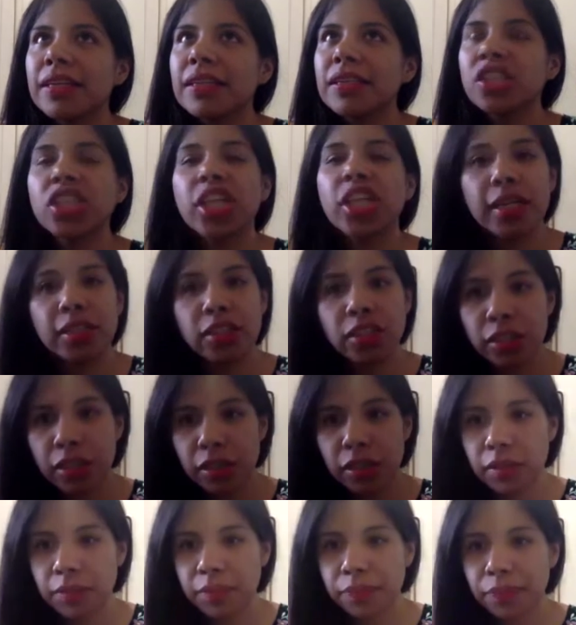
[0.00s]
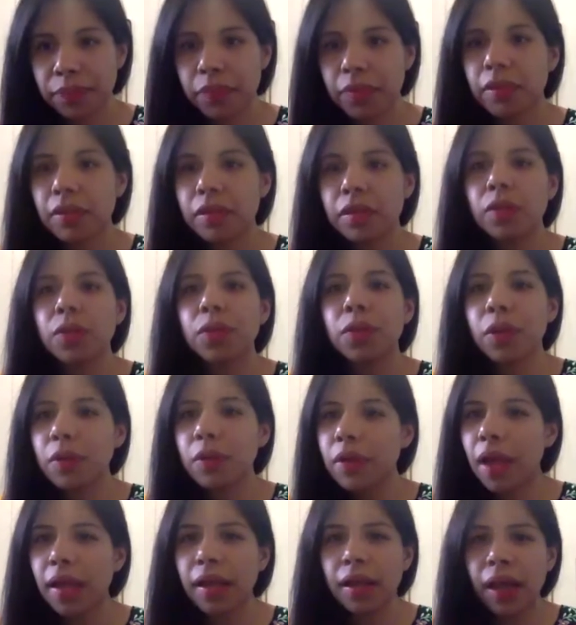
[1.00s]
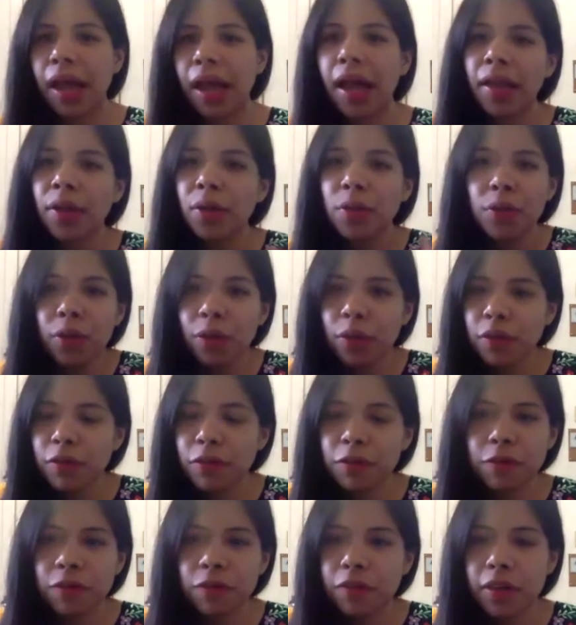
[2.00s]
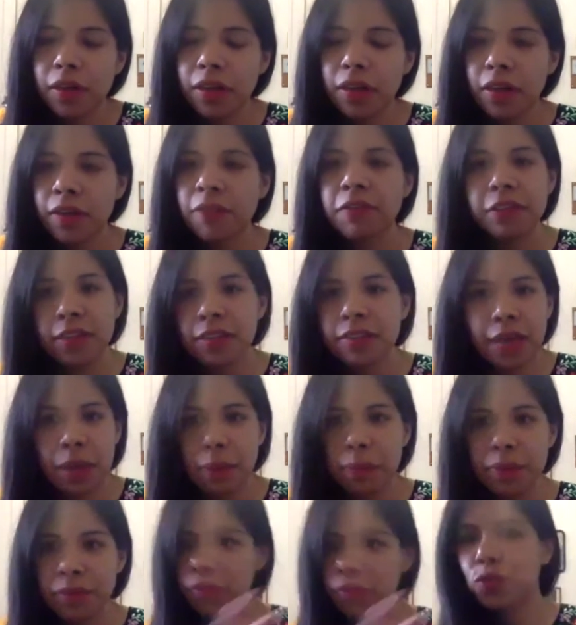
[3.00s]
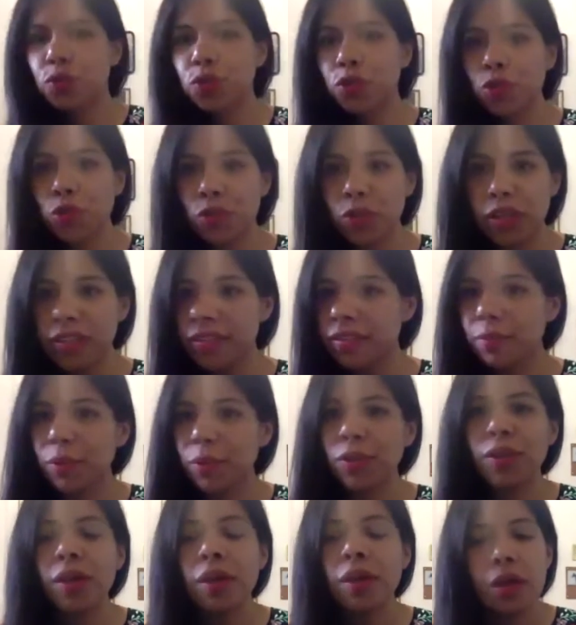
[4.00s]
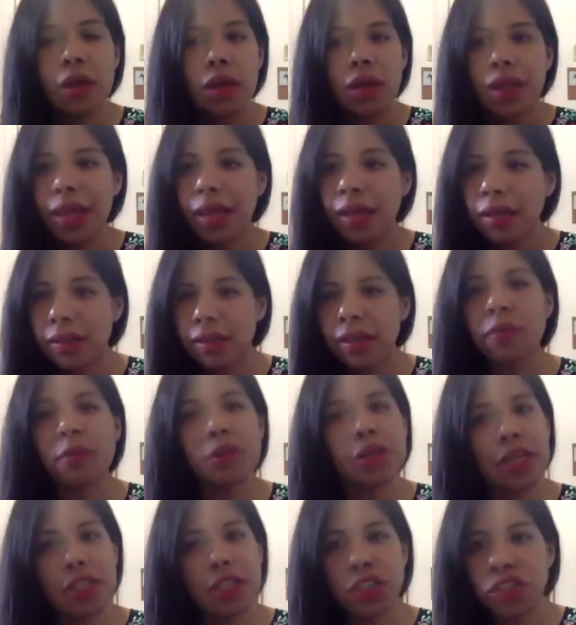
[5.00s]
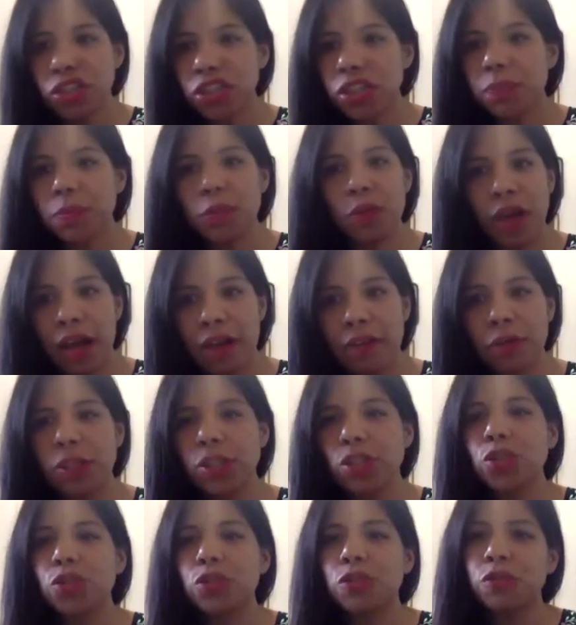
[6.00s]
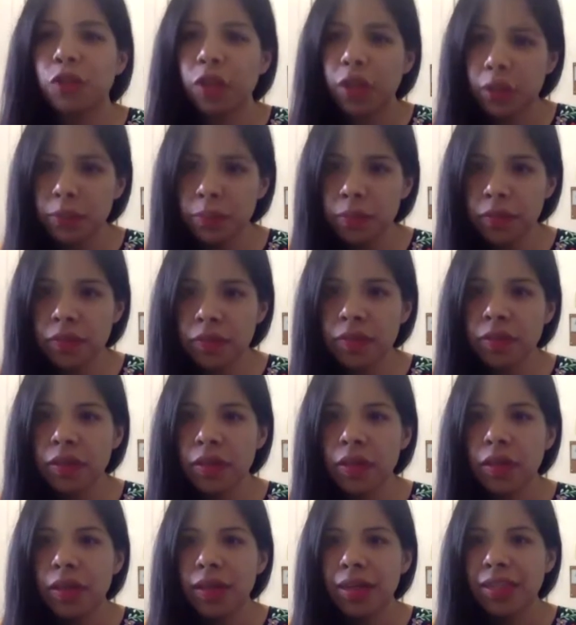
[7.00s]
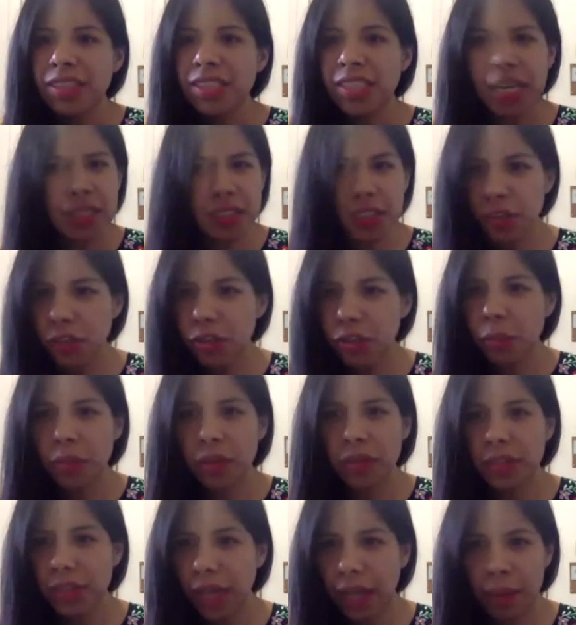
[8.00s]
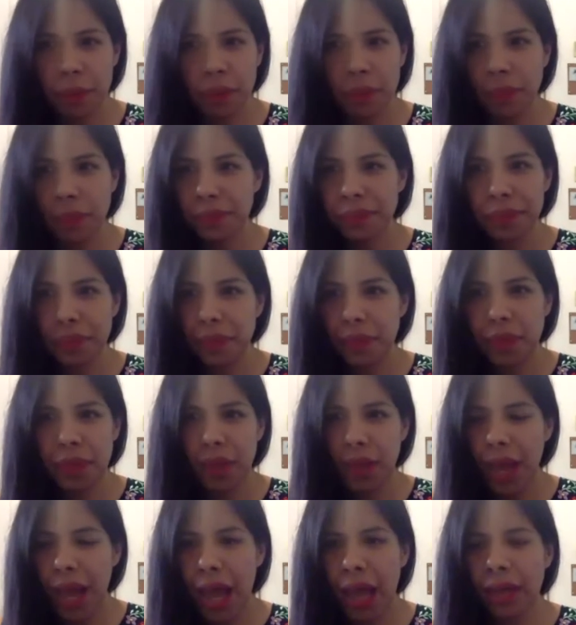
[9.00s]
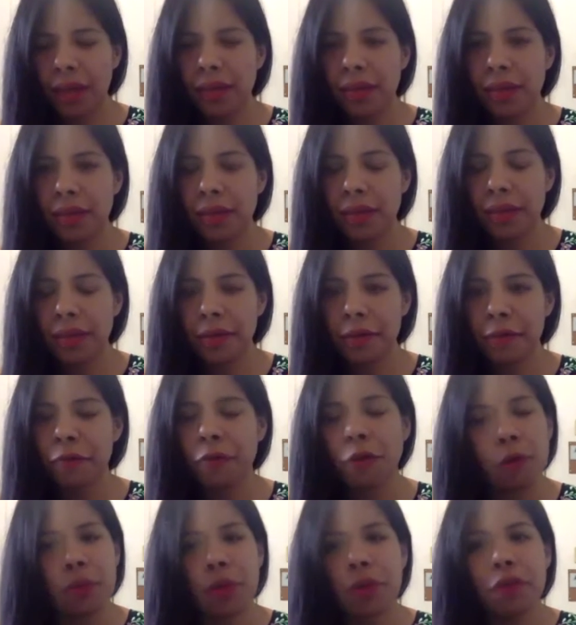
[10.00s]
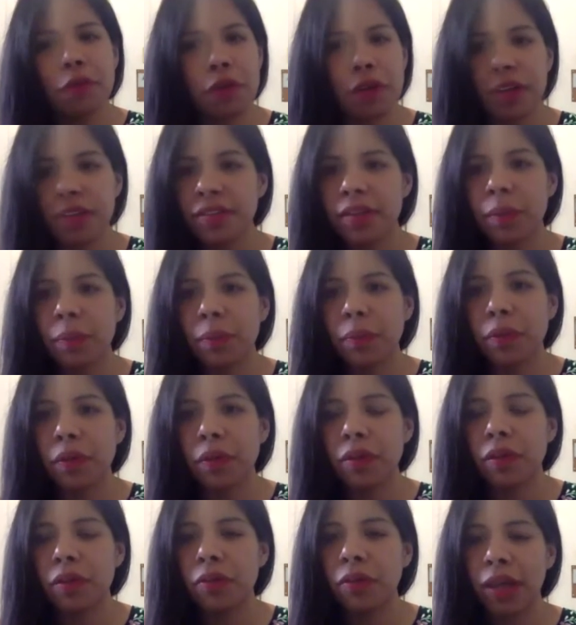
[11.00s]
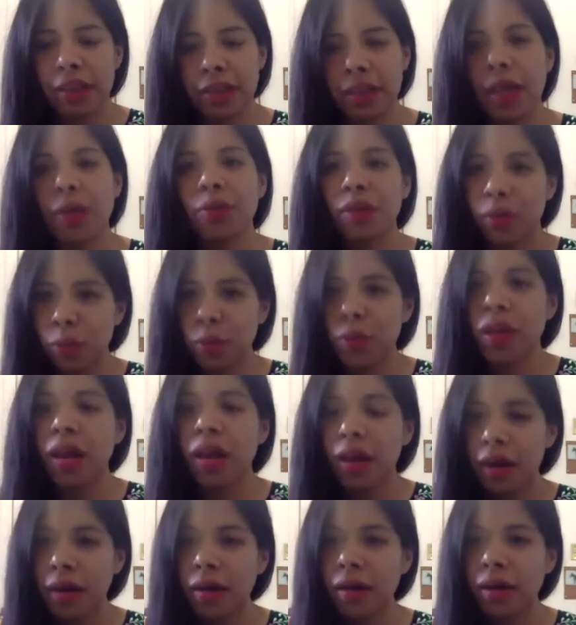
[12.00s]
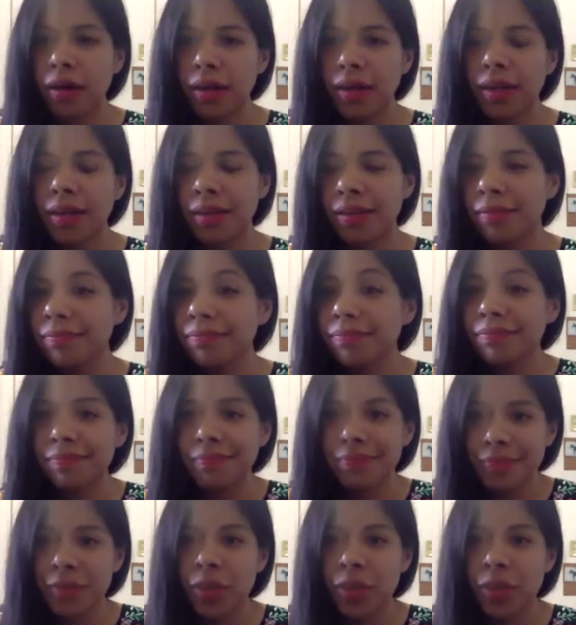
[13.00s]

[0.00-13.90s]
changing. You know, I don't know if this happens to you, Liz, but like the relationship you have with your films changes over time. And for me, for example, right now that we are in